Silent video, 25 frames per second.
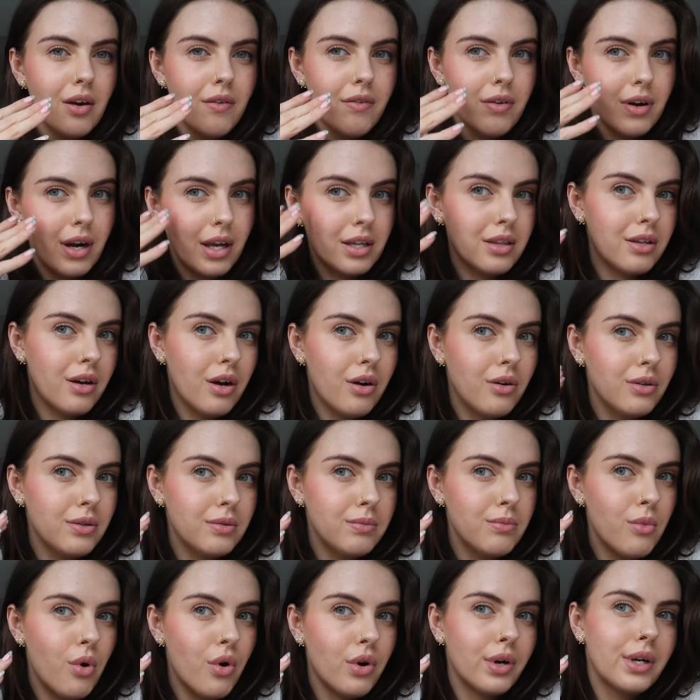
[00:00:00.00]
for like the whole
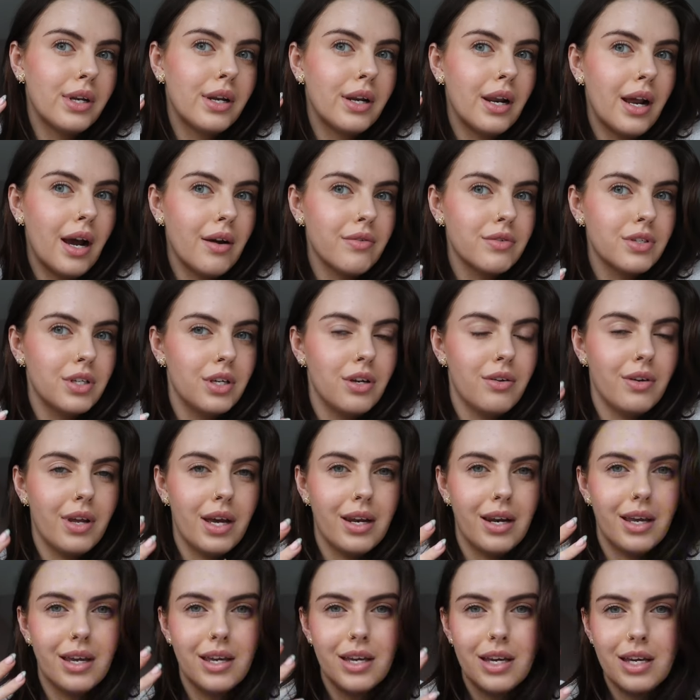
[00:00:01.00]
morning and afternoon,
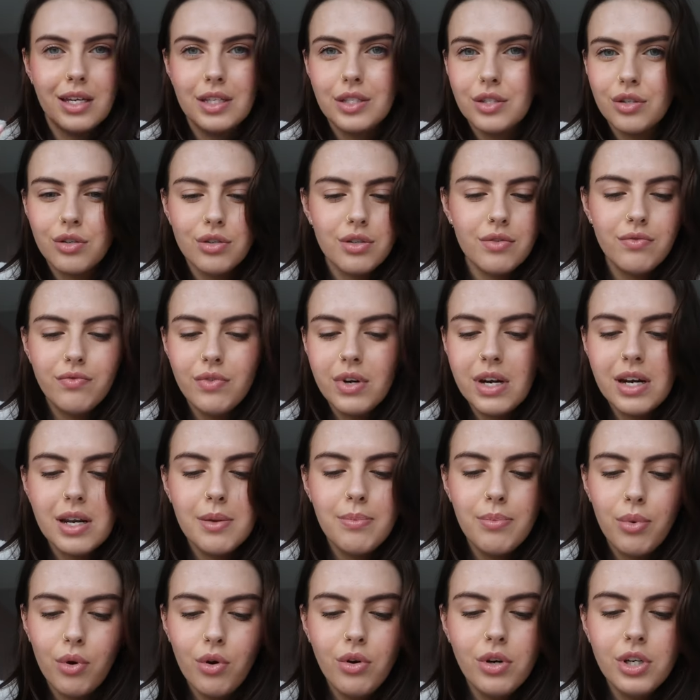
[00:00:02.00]
and like it doesn't really
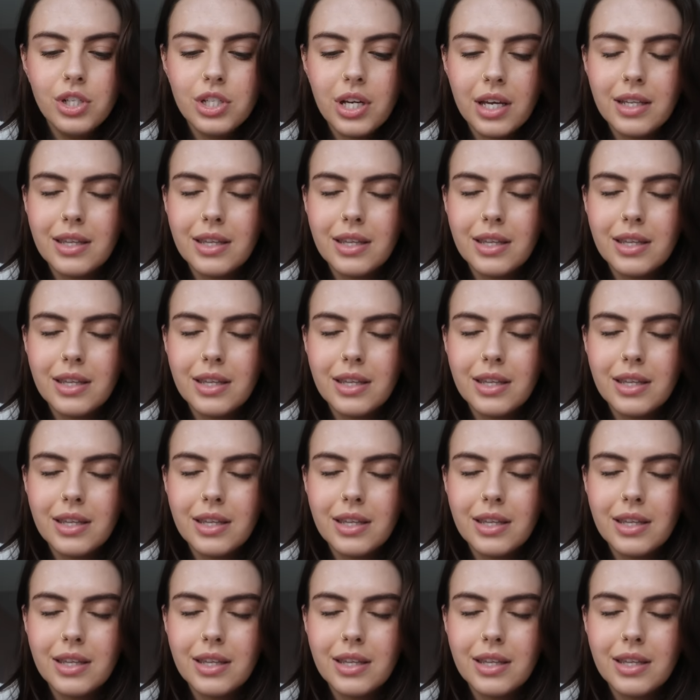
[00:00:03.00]
budge.